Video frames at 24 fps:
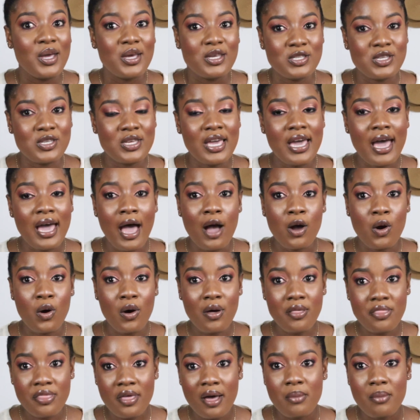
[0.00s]
So yeah, I
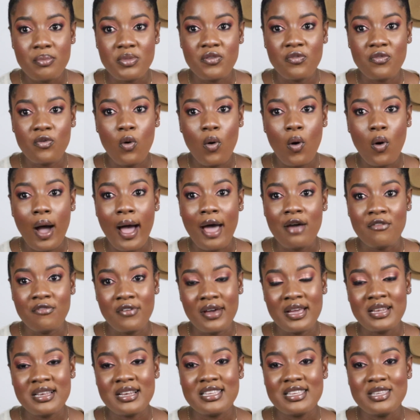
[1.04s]
got that before I
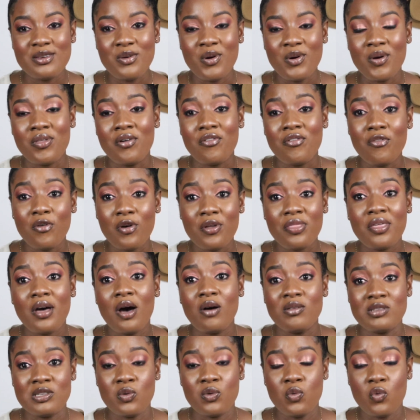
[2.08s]
finally got the four
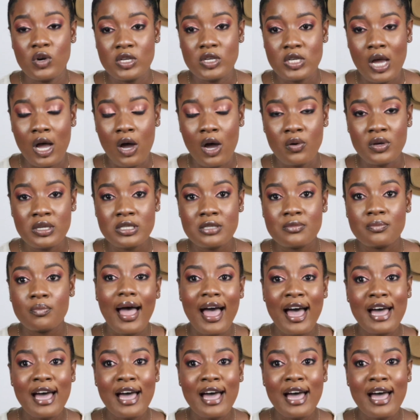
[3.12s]
thousand watch hours.